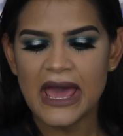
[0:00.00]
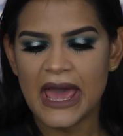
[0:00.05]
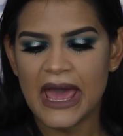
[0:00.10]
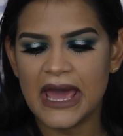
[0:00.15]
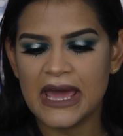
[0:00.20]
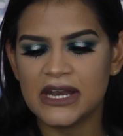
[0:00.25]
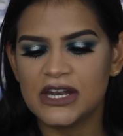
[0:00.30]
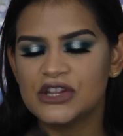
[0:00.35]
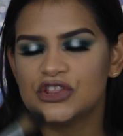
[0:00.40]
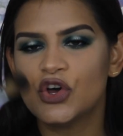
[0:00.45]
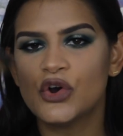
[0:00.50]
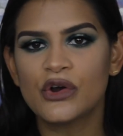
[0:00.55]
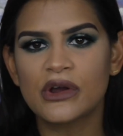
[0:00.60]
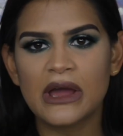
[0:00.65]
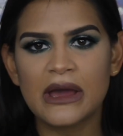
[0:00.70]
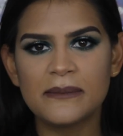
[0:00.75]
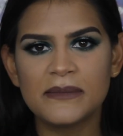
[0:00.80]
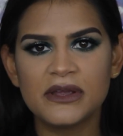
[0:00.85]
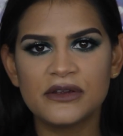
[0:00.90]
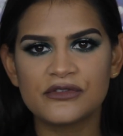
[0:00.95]
And don't
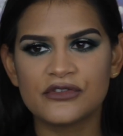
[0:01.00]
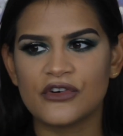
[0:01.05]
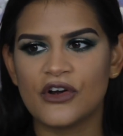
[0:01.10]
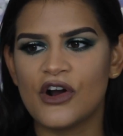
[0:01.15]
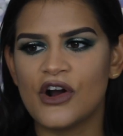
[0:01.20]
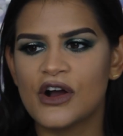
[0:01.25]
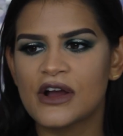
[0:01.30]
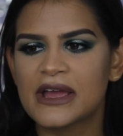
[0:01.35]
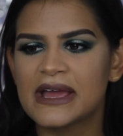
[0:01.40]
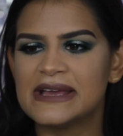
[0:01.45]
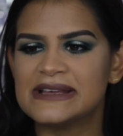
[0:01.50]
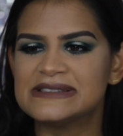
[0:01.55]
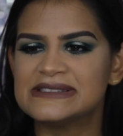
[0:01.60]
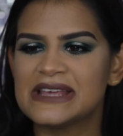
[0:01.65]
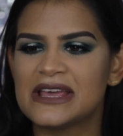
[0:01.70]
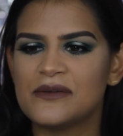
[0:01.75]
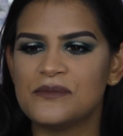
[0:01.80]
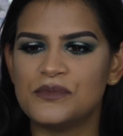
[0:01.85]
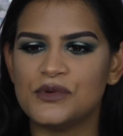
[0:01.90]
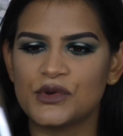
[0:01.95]
get me wrong, it's
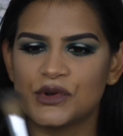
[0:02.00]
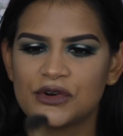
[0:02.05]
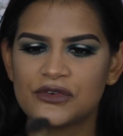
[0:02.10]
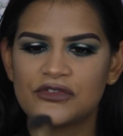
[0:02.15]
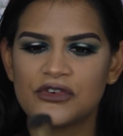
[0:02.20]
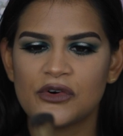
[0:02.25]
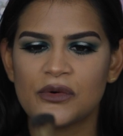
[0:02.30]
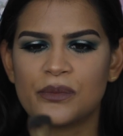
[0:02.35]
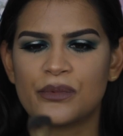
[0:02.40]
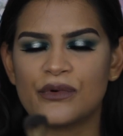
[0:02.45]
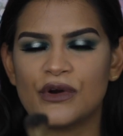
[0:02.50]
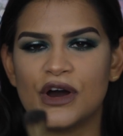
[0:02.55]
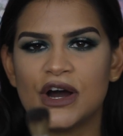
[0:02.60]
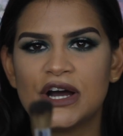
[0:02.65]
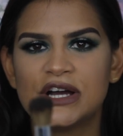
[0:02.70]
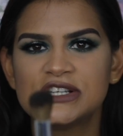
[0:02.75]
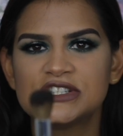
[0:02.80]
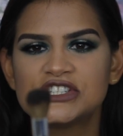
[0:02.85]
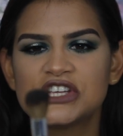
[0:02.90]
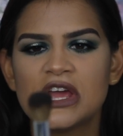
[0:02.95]
a beautiful
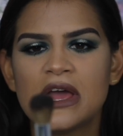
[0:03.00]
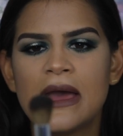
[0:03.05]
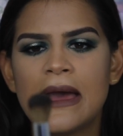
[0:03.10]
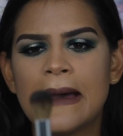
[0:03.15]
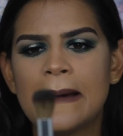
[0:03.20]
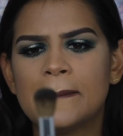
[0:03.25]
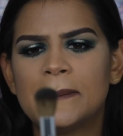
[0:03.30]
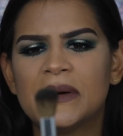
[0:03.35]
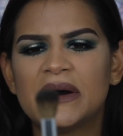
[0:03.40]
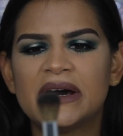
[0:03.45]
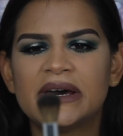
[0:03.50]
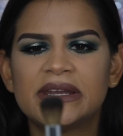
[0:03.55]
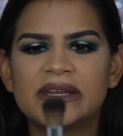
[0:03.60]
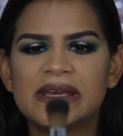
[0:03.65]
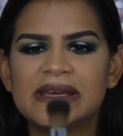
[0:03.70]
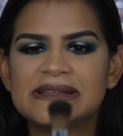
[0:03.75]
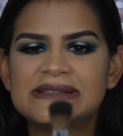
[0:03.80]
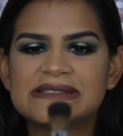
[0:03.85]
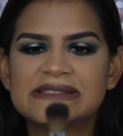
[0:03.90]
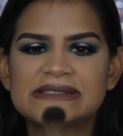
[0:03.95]
brush, but
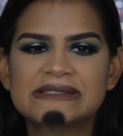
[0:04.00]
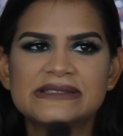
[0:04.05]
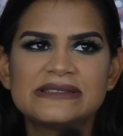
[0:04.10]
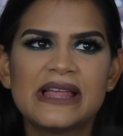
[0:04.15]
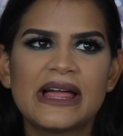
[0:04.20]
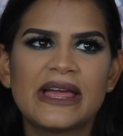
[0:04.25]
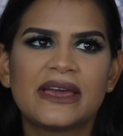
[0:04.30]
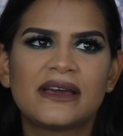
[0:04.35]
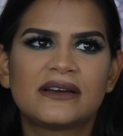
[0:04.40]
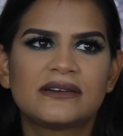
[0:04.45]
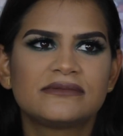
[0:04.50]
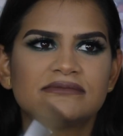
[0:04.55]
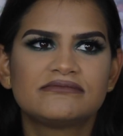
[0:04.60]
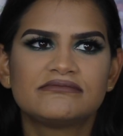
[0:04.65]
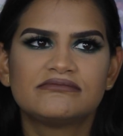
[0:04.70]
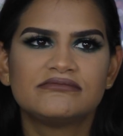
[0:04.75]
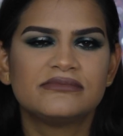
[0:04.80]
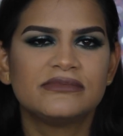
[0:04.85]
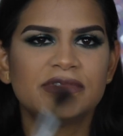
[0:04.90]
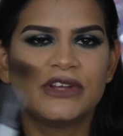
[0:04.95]
it's like,
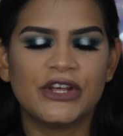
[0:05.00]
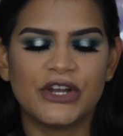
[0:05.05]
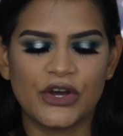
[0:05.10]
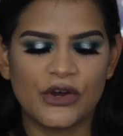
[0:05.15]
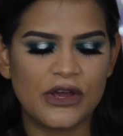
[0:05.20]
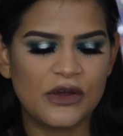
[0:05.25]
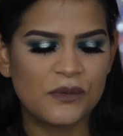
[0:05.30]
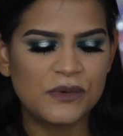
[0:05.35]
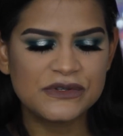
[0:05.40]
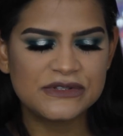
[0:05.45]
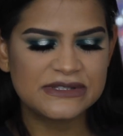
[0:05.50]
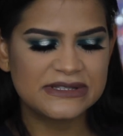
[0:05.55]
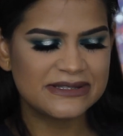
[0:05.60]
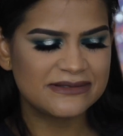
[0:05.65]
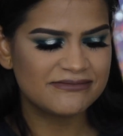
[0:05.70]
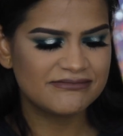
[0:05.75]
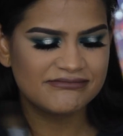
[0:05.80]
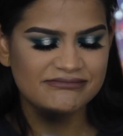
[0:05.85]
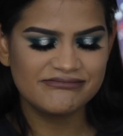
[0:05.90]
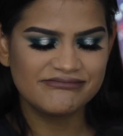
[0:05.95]
you know,
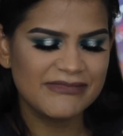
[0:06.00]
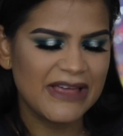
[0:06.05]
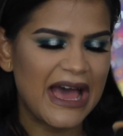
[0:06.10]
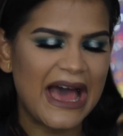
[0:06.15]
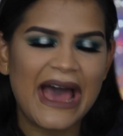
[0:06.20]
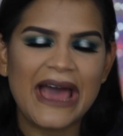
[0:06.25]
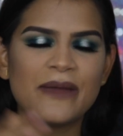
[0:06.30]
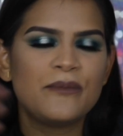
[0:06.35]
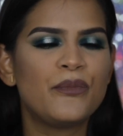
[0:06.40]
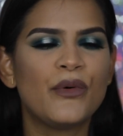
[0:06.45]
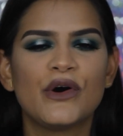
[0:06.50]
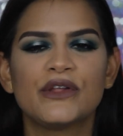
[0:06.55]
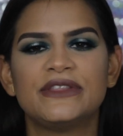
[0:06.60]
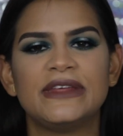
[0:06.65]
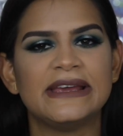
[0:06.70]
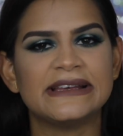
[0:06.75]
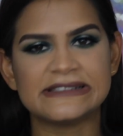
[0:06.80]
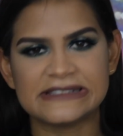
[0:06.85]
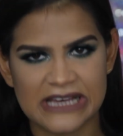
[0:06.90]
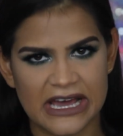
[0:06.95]
I bought
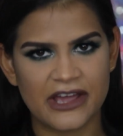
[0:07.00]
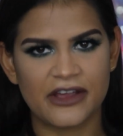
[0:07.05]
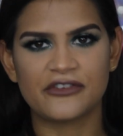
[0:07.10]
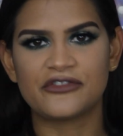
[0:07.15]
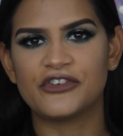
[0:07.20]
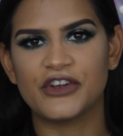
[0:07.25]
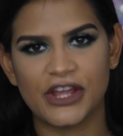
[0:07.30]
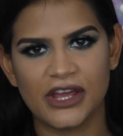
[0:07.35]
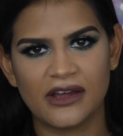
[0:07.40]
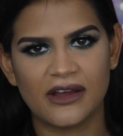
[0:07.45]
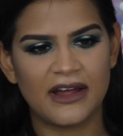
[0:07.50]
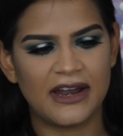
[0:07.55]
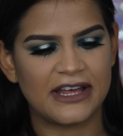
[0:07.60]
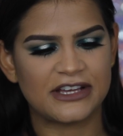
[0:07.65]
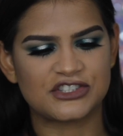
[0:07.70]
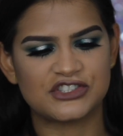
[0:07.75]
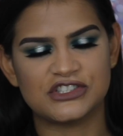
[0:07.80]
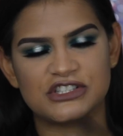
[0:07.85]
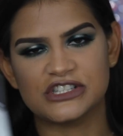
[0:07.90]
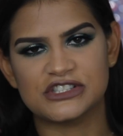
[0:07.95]
the entire freaking
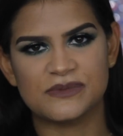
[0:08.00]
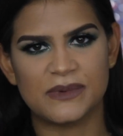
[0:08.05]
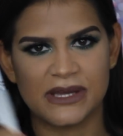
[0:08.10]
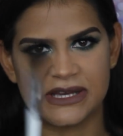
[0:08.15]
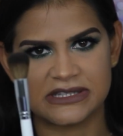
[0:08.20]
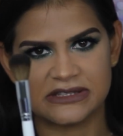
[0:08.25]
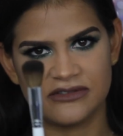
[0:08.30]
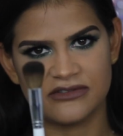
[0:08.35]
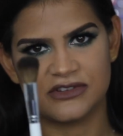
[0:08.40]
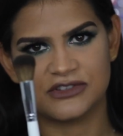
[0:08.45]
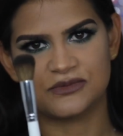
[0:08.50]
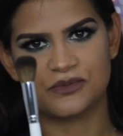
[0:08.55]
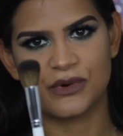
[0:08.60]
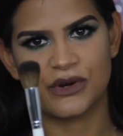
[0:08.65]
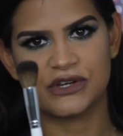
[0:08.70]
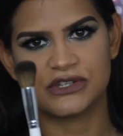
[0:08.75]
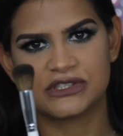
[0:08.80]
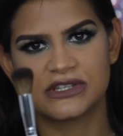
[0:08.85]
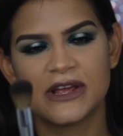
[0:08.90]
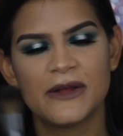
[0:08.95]
collection just because of this
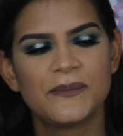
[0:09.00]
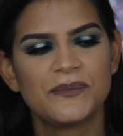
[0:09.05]
brush.